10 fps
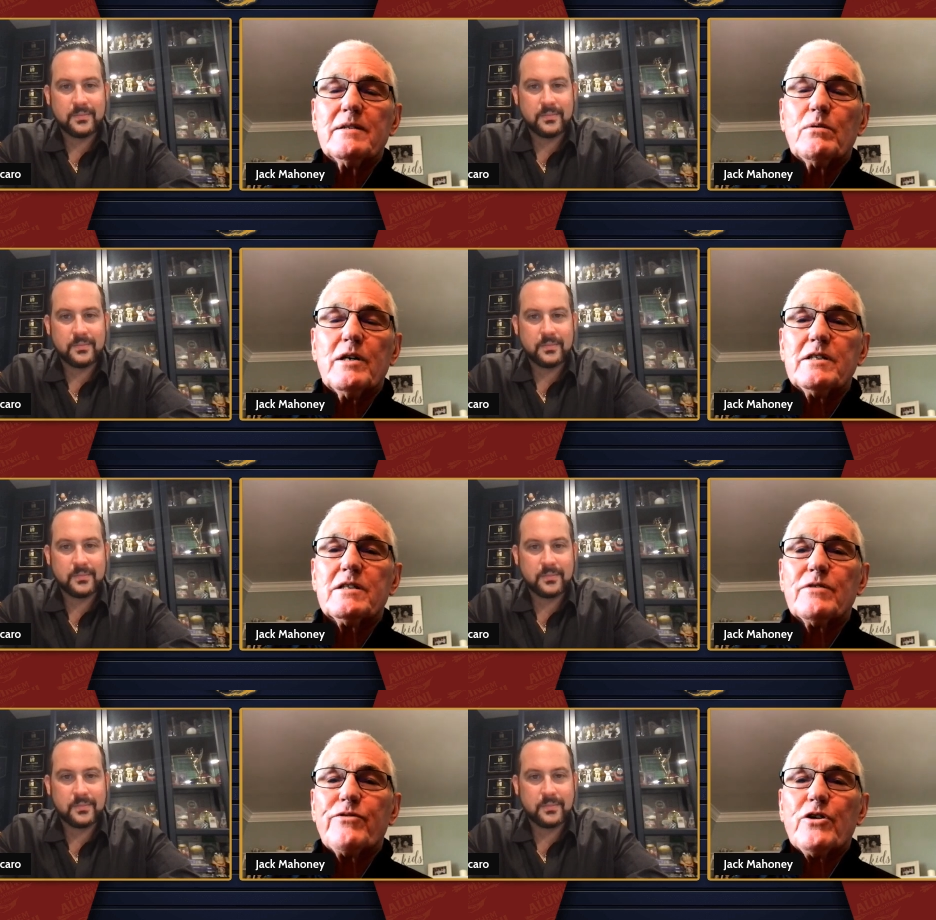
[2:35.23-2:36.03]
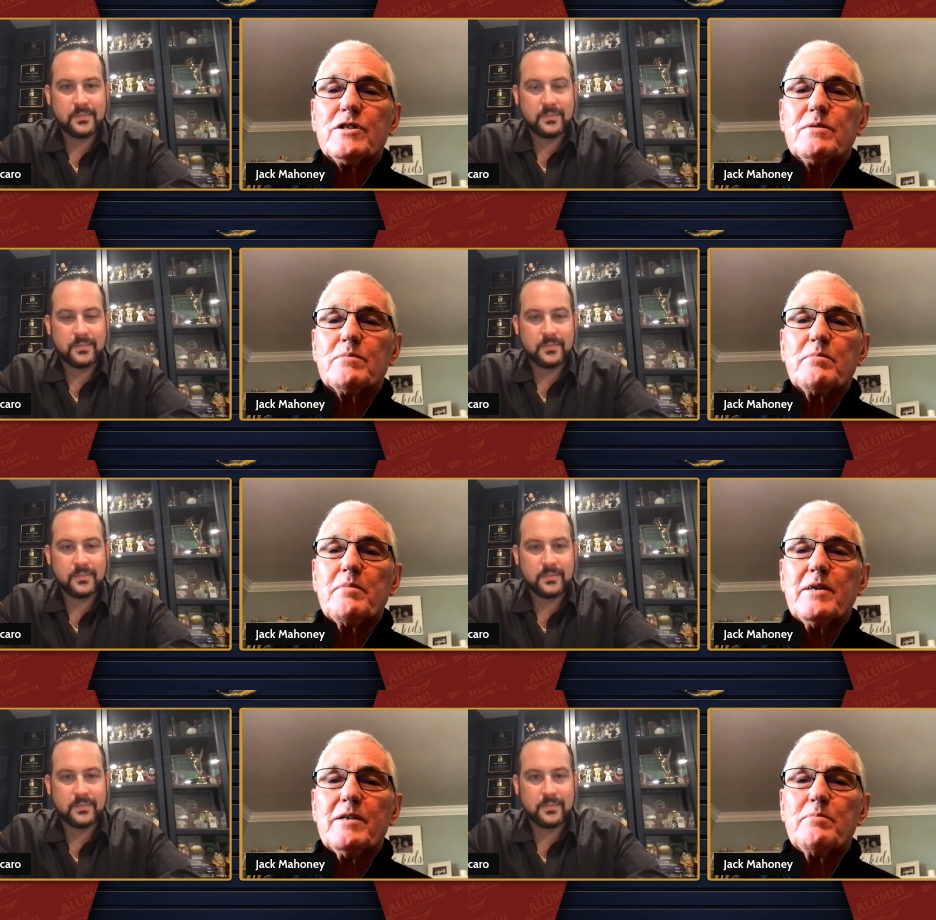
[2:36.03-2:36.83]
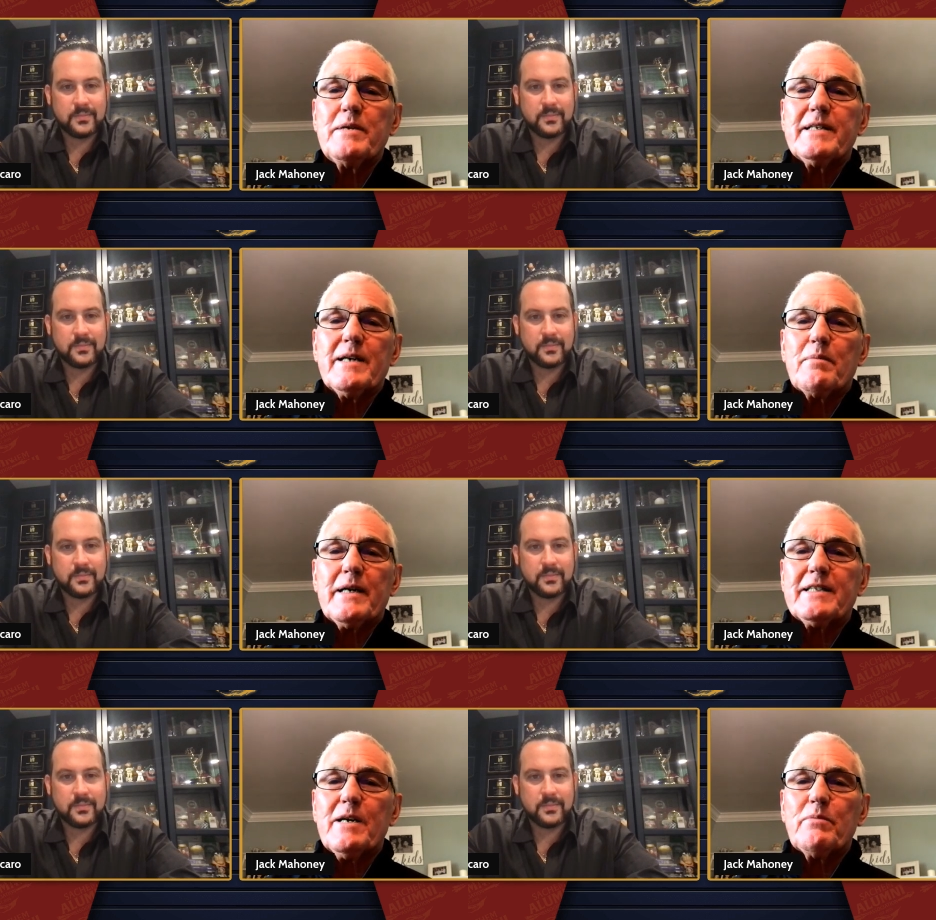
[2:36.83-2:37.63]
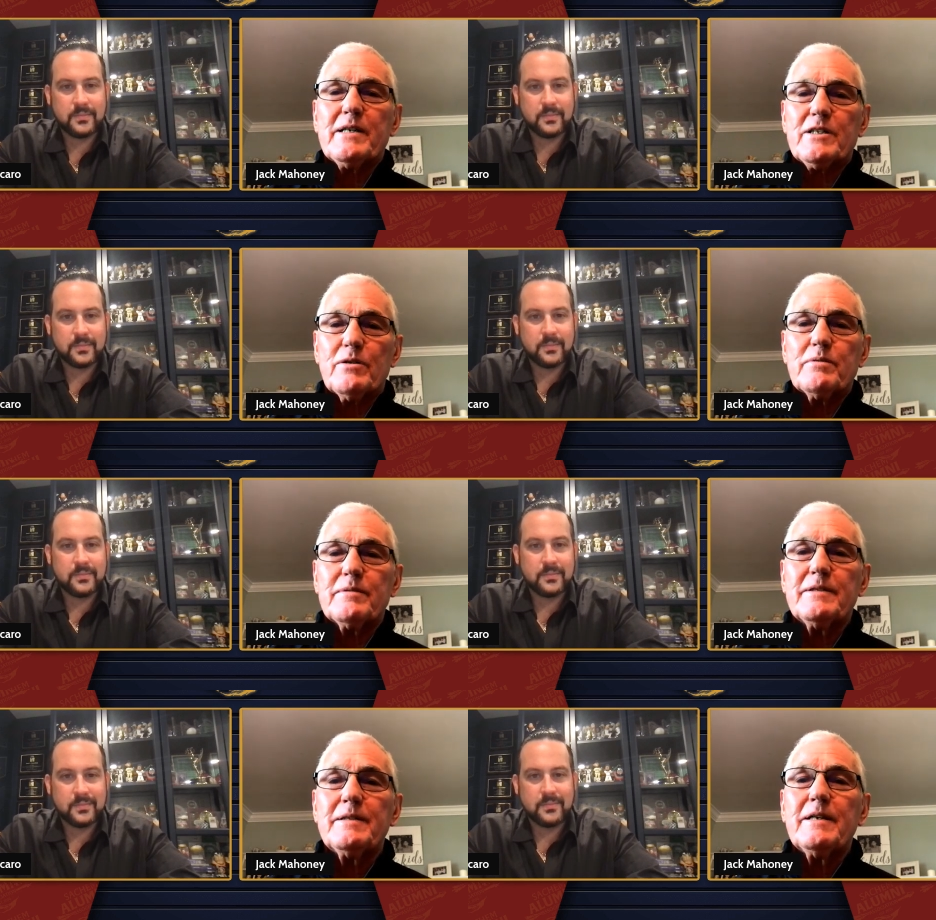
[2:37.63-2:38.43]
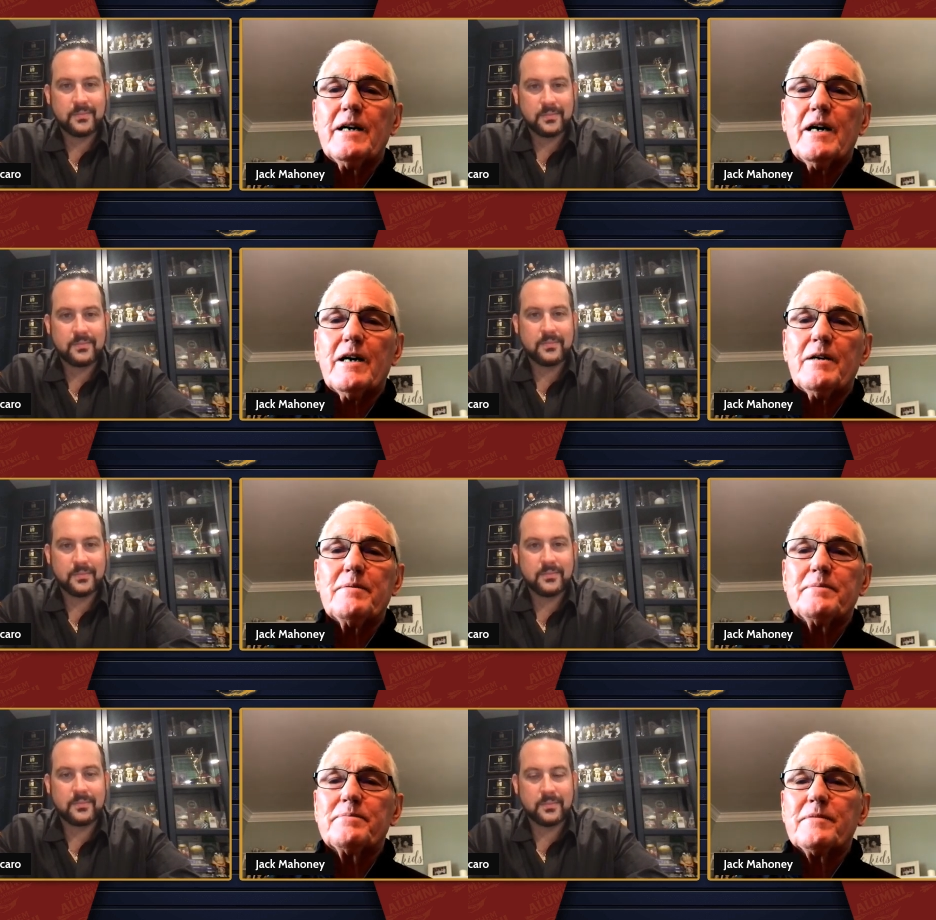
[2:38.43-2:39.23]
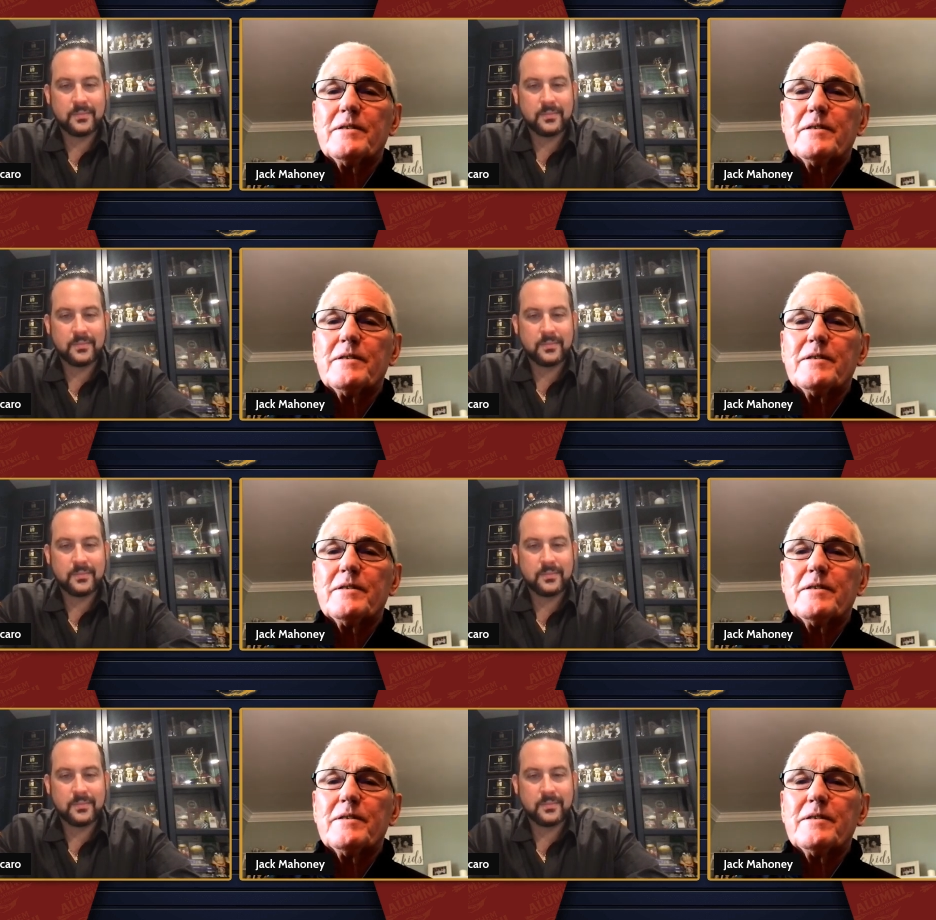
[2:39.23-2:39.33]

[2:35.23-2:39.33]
Speaker 1: was the first meet that my team went to. Um,